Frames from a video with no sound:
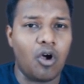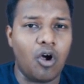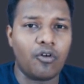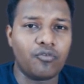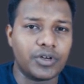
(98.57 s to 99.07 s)

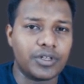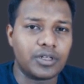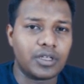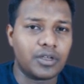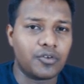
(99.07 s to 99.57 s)

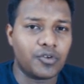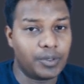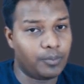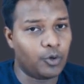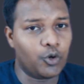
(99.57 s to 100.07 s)
often
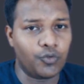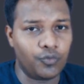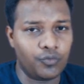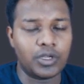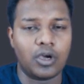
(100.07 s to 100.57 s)

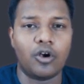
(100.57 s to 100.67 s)
removed,